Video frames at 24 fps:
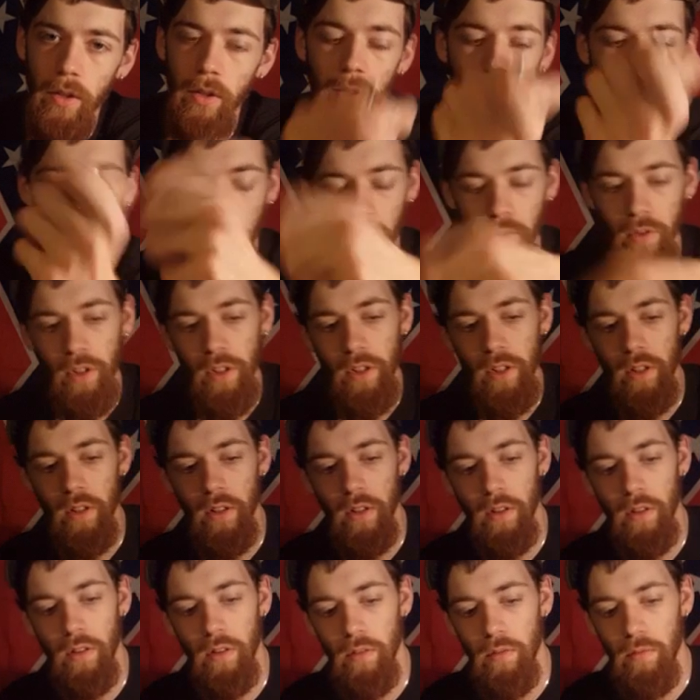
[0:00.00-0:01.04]
So just
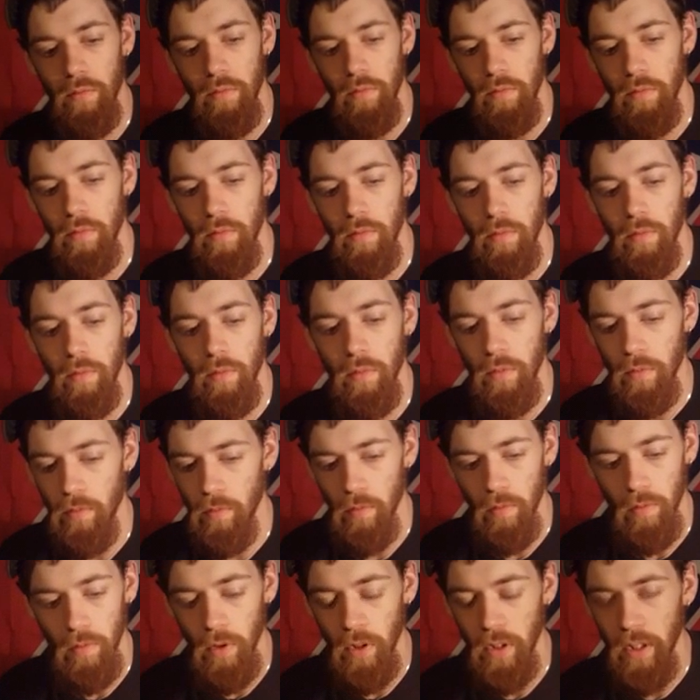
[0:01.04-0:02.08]

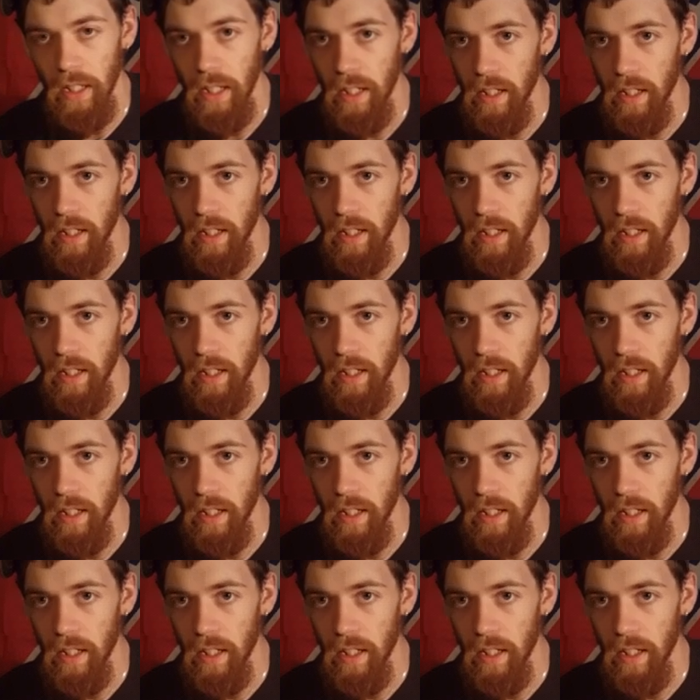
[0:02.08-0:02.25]
look